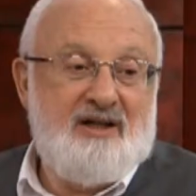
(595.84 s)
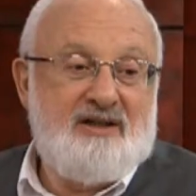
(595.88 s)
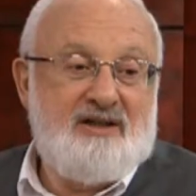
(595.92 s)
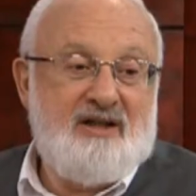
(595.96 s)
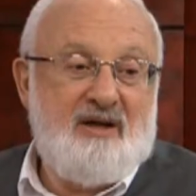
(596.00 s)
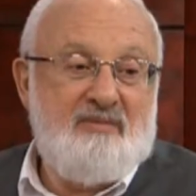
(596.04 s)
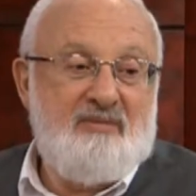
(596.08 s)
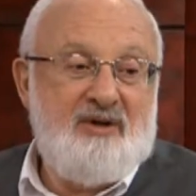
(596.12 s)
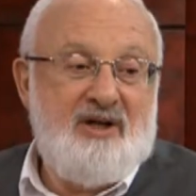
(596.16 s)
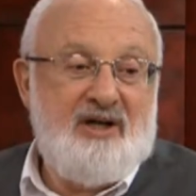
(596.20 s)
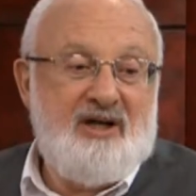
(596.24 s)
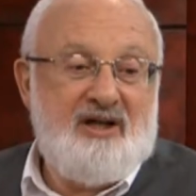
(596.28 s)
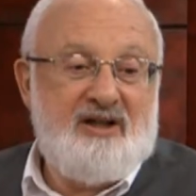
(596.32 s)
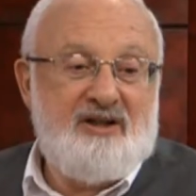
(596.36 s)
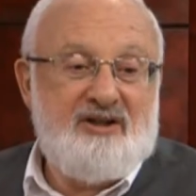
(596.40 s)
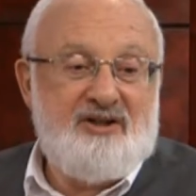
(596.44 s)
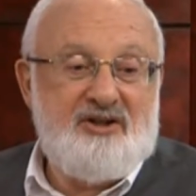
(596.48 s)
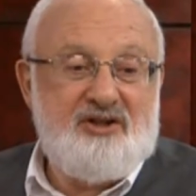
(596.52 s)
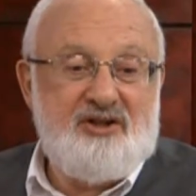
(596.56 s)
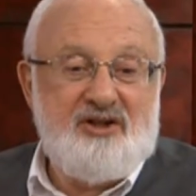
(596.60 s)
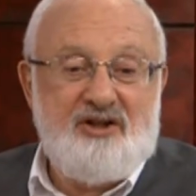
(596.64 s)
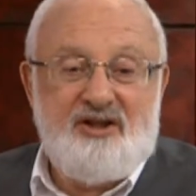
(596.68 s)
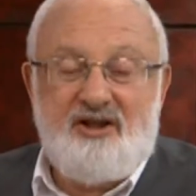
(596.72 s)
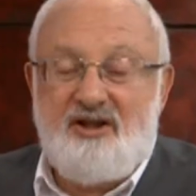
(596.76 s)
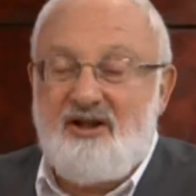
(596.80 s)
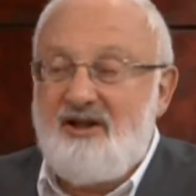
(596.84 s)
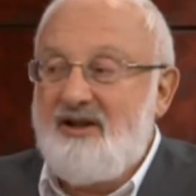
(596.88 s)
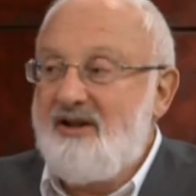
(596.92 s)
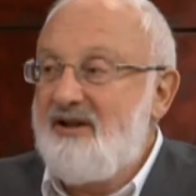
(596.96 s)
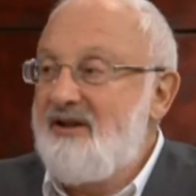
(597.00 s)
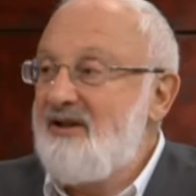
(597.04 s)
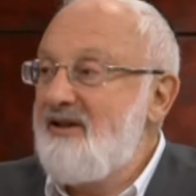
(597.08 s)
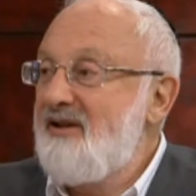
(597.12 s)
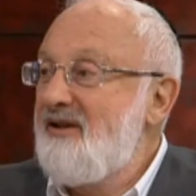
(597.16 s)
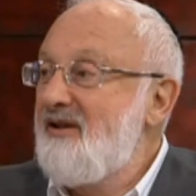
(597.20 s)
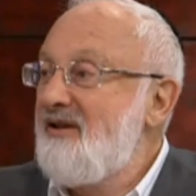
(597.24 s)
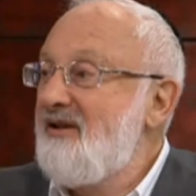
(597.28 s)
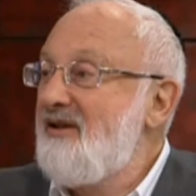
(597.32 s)
do they want to tell us here?
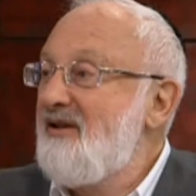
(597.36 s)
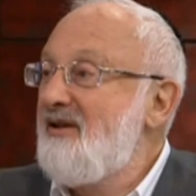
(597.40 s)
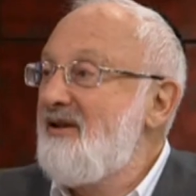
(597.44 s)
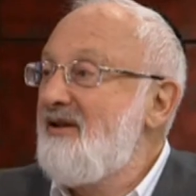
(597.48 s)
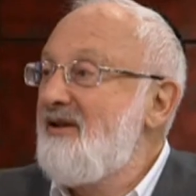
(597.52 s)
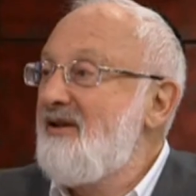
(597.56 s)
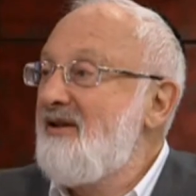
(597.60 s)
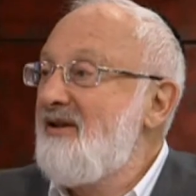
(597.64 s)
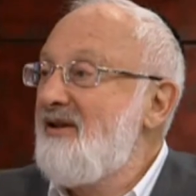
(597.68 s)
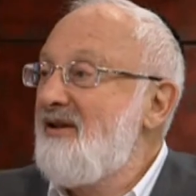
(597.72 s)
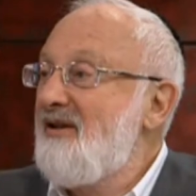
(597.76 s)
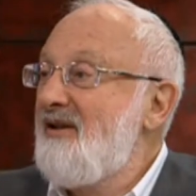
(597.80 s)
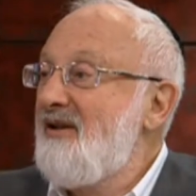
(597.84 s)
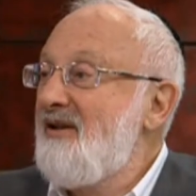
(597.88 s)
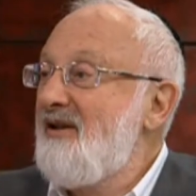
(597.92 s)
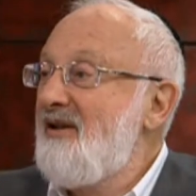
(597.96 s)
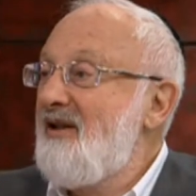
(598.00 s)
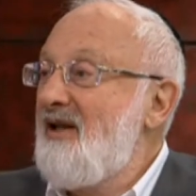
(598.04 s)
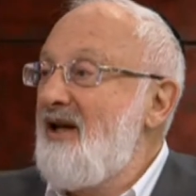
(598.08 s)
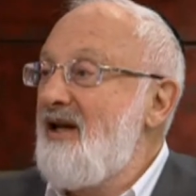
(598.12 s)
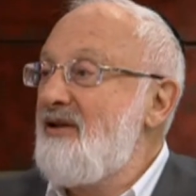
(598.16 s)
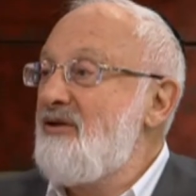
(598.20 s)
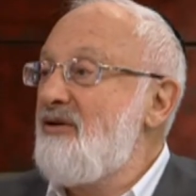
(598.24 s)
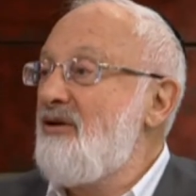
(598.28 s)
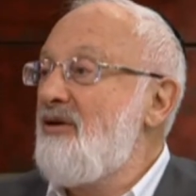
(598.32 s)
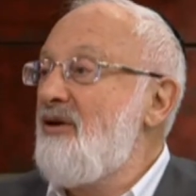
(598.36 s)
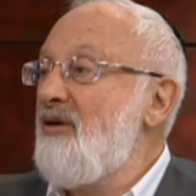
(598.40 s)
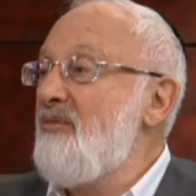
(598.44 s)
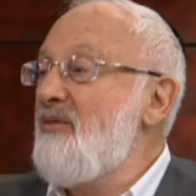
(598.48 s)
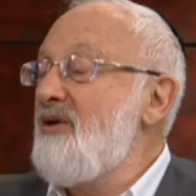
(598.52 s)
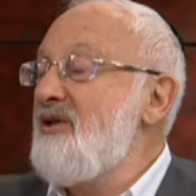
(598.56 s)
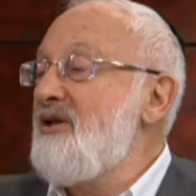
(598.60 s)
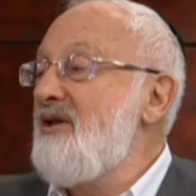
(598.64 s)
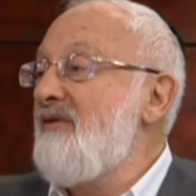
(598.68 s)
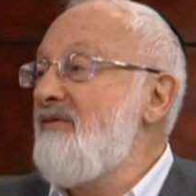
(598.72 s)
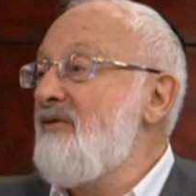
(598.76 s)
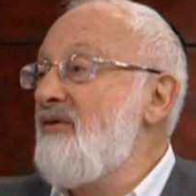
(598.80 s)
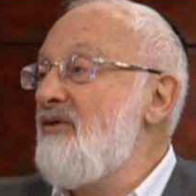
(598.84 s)
Yes. Like
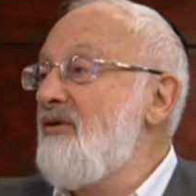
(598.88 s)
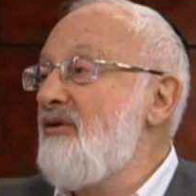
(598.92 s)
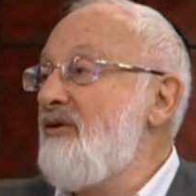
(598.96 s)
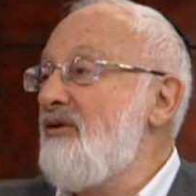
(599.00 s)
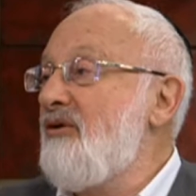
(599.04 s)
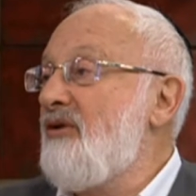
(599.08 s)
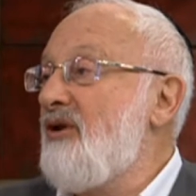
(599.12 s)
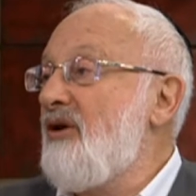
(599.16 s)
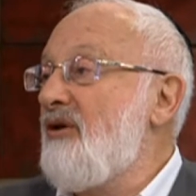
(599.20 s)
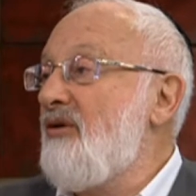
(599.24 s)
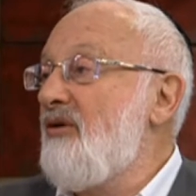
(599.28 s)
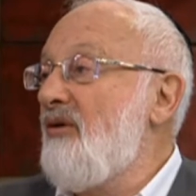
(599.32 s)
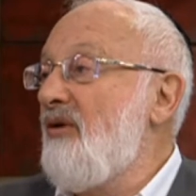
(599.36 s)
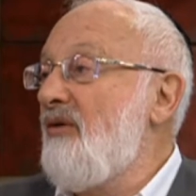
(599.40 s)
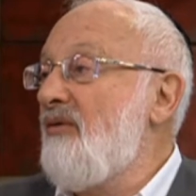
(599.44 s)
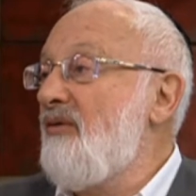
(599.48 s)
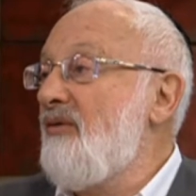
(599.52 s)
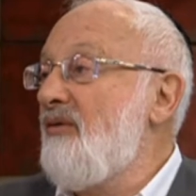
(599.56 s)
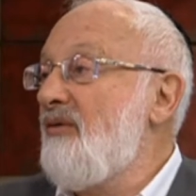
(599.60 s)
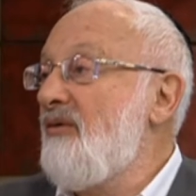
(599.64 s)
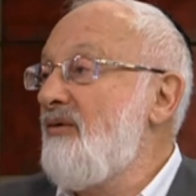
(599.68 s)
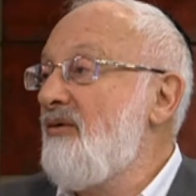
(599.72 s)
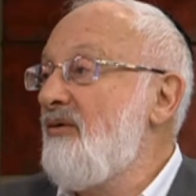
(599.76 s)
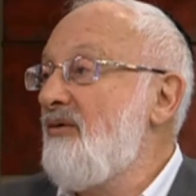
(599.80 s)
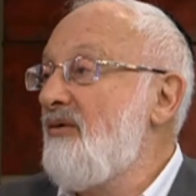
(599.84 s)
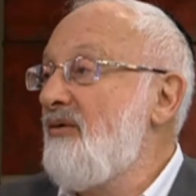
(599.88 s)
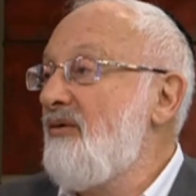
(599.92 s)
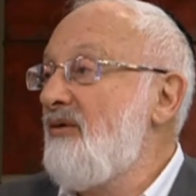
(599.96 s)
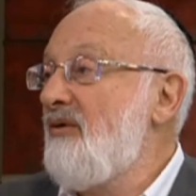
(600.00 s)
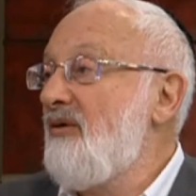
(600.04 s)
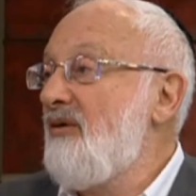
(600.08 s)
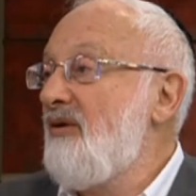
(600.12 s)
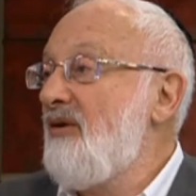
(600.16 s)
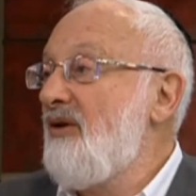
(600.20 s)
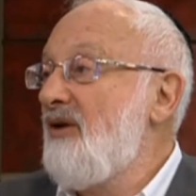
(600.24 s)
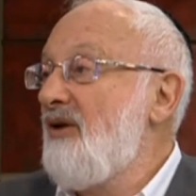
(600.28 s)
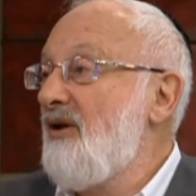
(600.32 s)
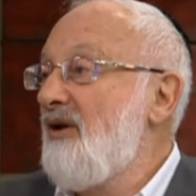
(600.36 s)
this, to make people, the other
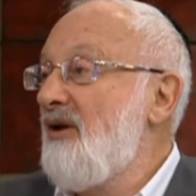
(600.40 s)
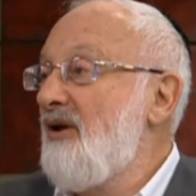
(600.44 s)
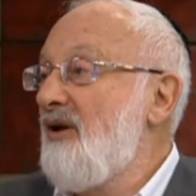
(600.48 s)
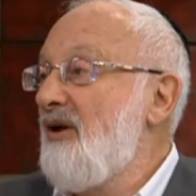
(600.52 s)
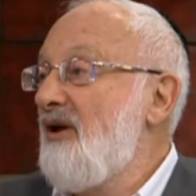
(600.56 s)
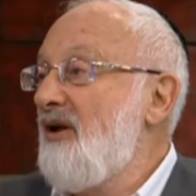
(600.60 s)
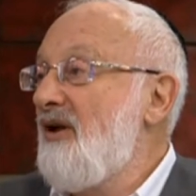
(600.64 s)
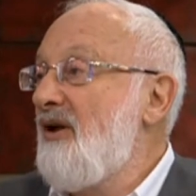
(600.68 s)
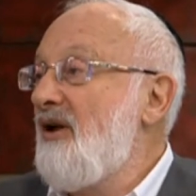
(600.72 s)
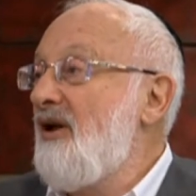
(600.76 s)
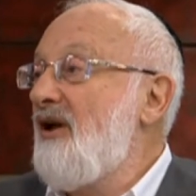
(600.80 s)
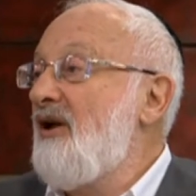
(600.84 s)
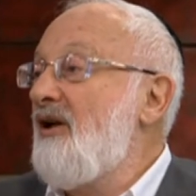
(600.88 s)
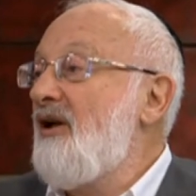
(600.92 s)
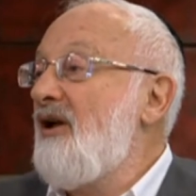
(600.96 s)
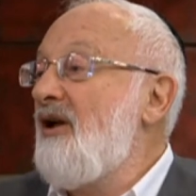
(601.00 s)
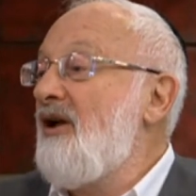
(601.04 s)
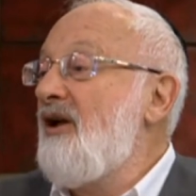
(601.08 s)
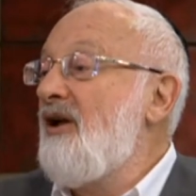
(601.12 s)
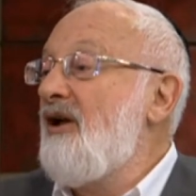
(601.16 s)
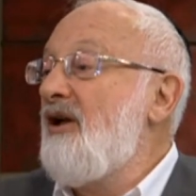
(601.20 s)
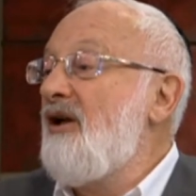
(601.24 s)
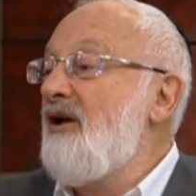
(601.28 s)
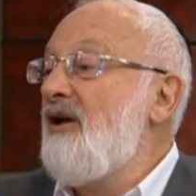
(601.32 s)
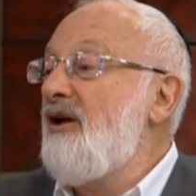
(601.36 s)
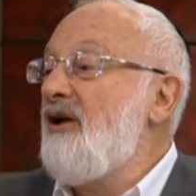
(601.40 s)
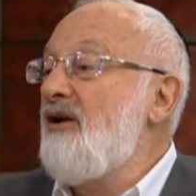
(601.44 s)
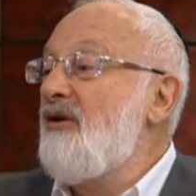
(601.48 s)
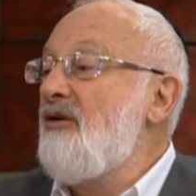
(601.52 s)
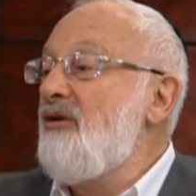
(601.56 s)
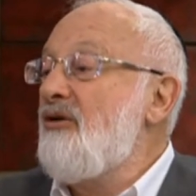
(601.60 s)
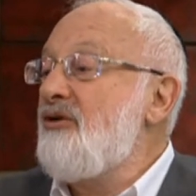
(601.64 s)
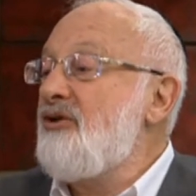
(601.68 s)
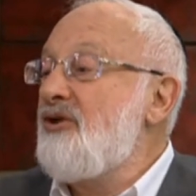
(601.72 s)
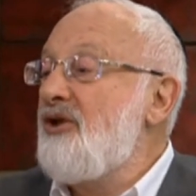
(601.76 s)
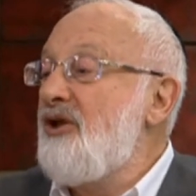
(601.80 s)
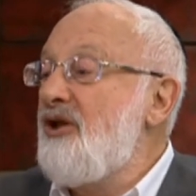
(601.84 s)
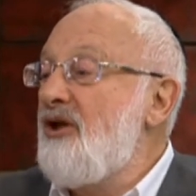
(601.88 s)
happy, to give them a better
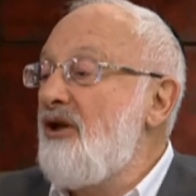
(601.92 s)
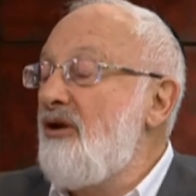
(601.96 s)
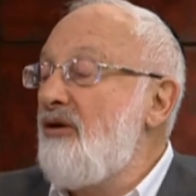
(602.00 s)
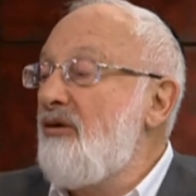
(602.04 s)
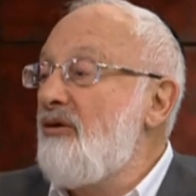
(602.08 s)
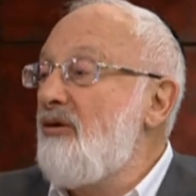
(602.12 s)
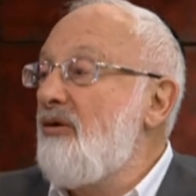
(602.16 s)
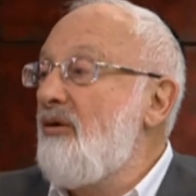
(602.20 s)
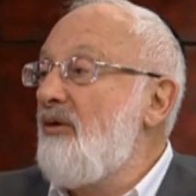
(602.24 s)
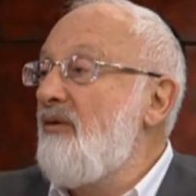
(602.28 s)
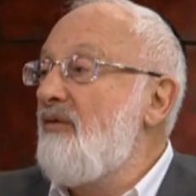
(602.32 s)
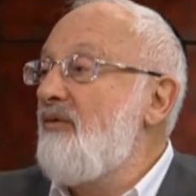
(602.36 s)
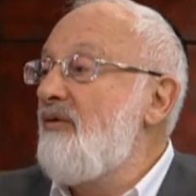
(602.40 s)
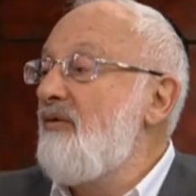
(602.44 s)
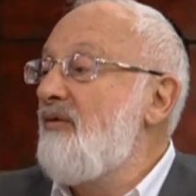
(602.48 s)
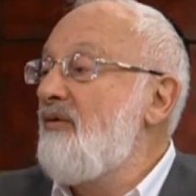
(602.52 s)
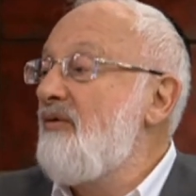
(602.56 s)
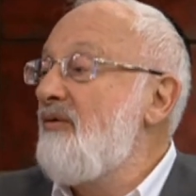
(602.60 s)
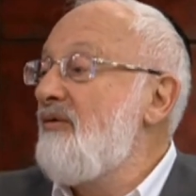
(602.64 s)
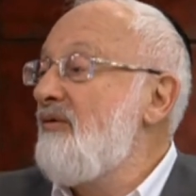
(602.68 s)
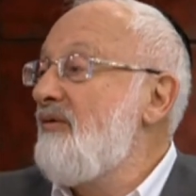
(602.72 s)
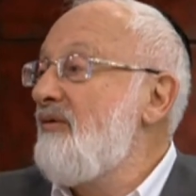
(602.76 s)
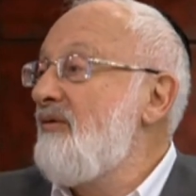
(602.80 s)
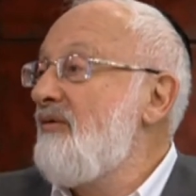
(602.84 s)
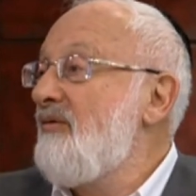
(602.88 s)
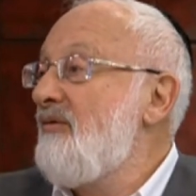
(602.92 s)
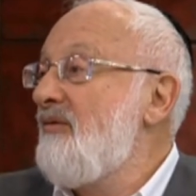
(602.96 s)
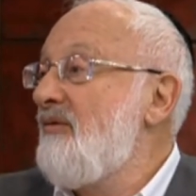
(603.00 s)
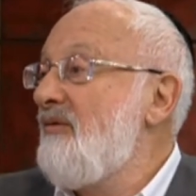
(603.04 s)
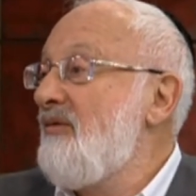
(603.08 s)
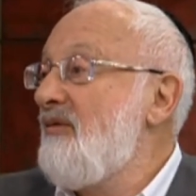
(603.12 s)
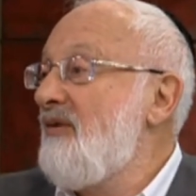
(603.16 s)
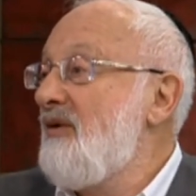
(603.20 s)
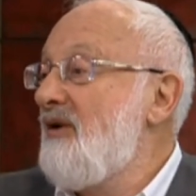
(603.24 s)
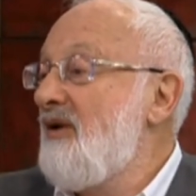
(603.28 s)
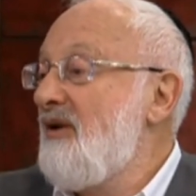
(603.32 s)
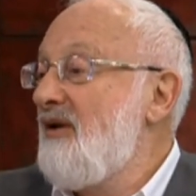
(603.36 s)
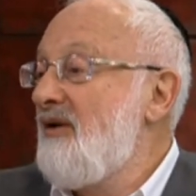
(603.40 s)
mood.
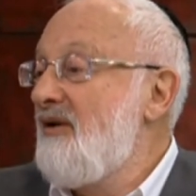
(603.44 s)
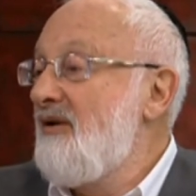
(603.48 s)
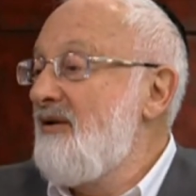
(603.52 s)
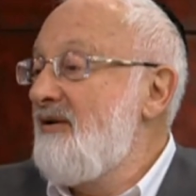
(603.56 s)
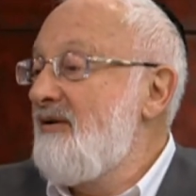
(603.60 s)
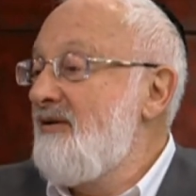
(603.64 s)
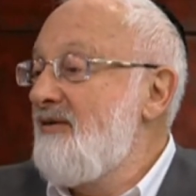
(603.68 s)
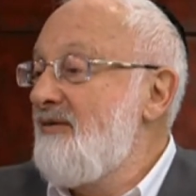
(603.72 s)
How?